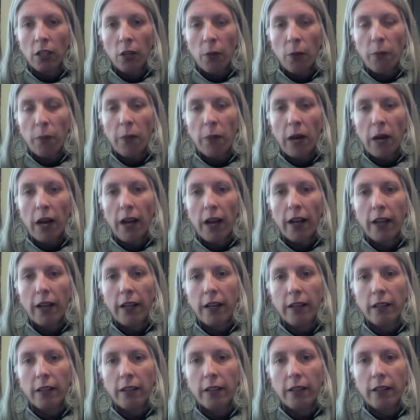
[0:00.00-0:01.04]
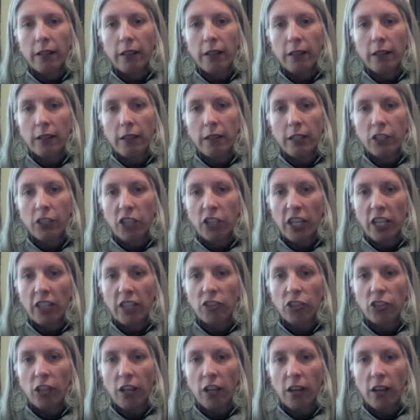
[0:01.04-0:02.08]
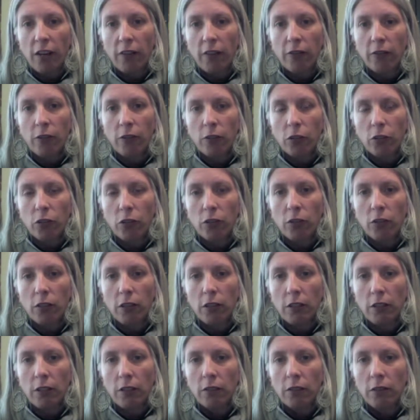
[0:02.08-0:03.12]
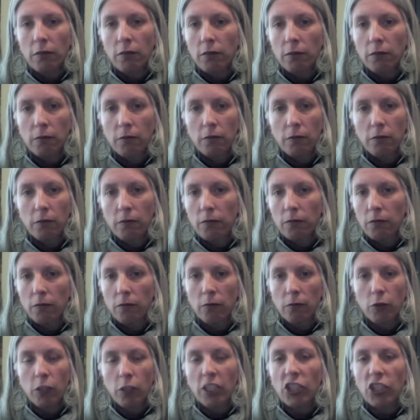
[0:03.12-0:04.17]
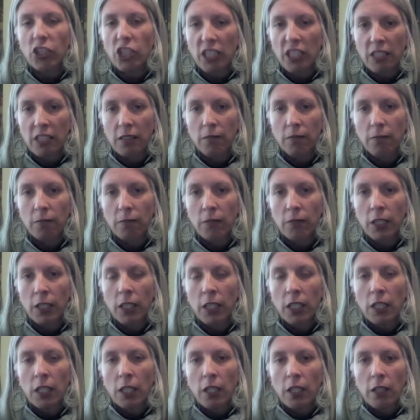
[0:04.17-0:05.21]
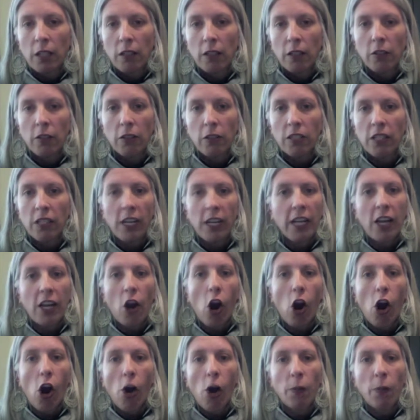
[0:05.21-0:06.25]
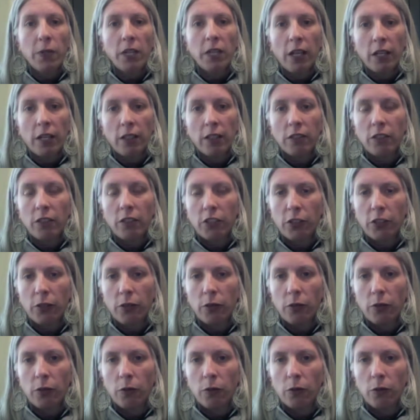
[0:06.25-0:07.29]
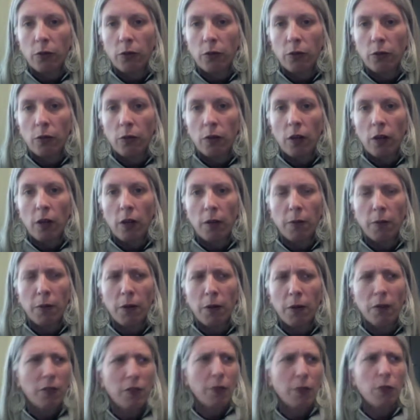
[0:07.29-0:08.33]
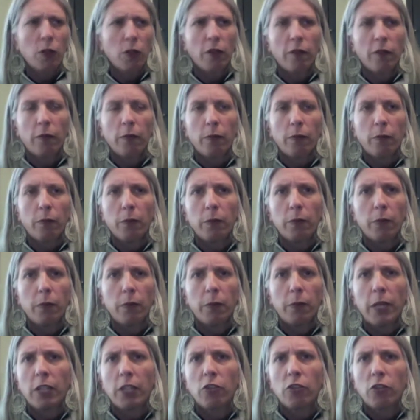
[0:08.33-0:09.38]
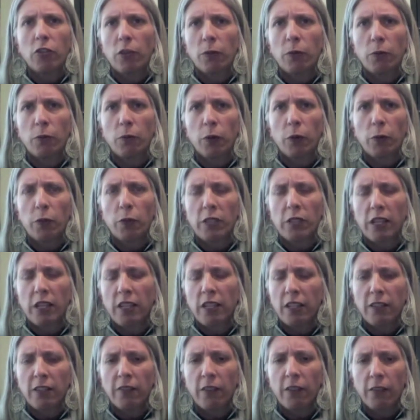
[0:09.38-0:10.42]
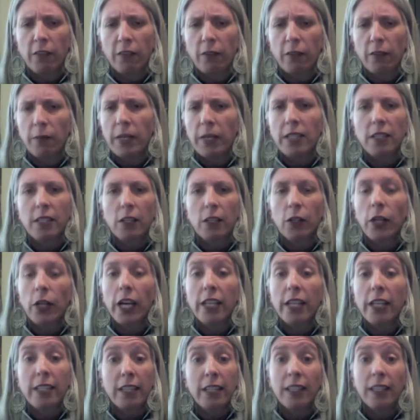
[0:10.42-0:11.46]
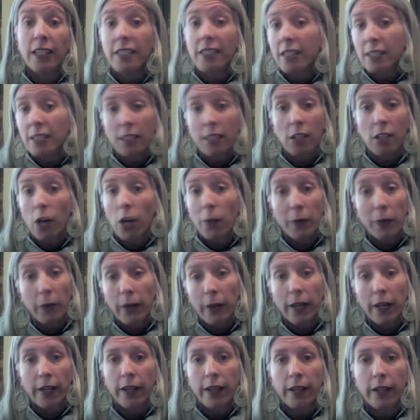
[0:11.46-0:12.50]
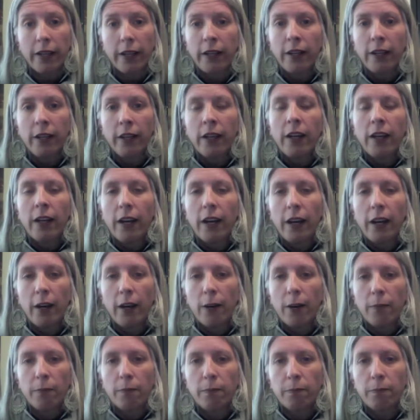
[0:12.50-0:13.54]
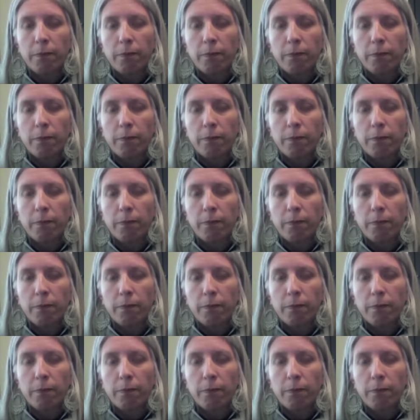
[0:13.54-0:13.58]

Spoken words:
by the exchange of cultural tradition. There isn't any harm done to some sort of mainstream representative of Amazing Grace unless it's a copyrighted um,